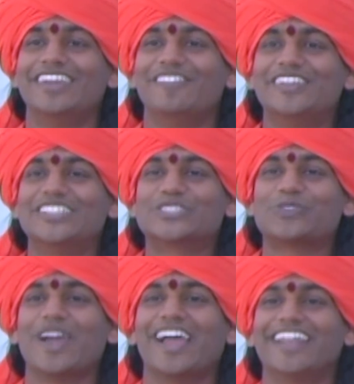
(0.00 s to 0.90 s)
with the
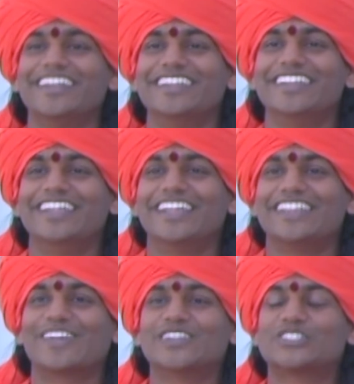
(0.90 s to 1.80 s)
swan.
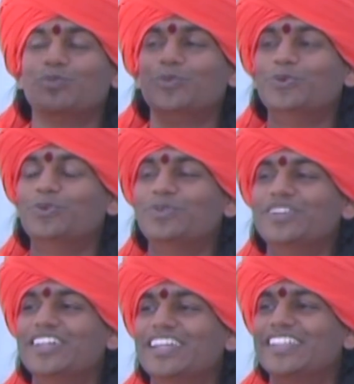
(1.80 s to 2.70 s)
There was a moon.
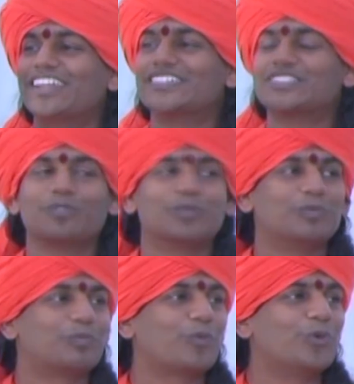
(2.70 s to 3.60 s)
There was a
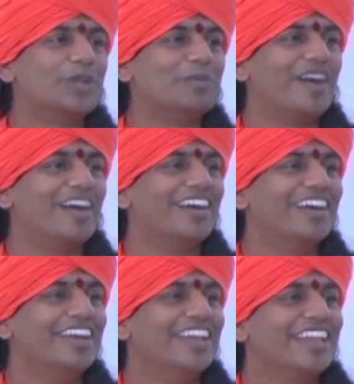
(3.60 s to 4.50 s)
Purnima
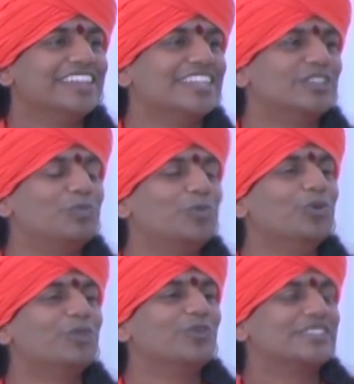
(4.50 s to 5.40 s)
in that
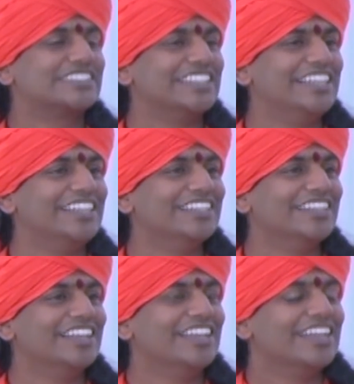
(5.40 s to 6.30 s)
beautiful scene.
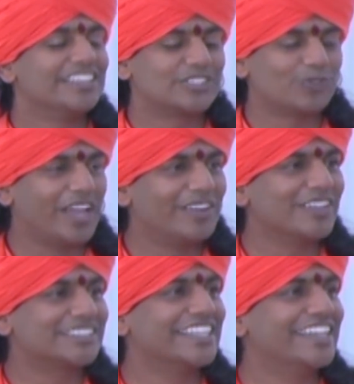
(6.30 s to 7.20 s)
The swan
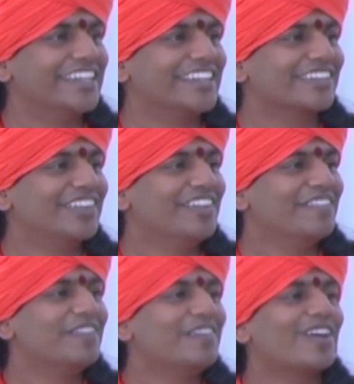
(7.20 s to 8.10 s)
was there,
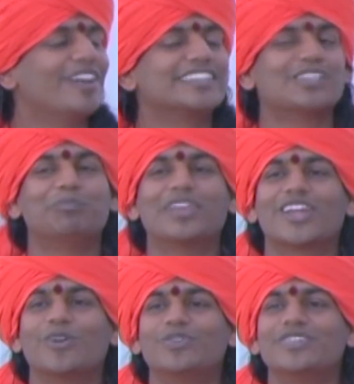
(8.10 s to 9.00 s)
we were all jumping
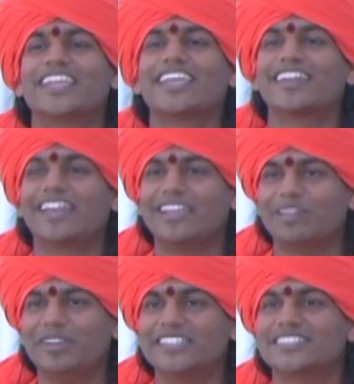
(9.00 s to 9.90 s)
around. They can write
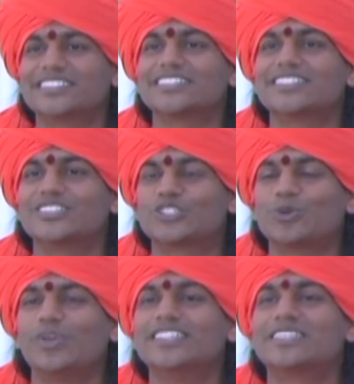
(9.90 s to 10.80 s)
reminiscences and
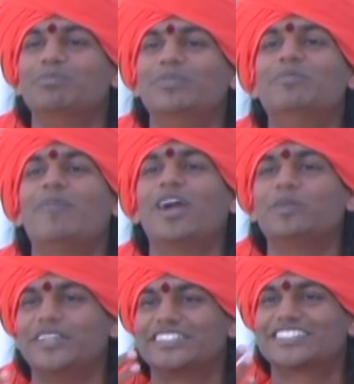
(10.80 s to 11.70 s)
stories and build
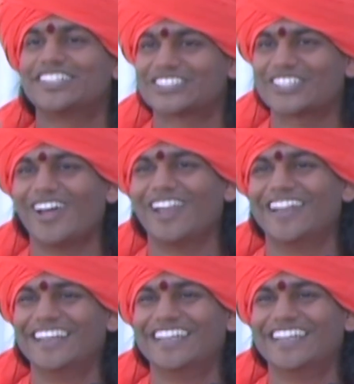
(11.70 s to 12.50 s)
monuments, that's all.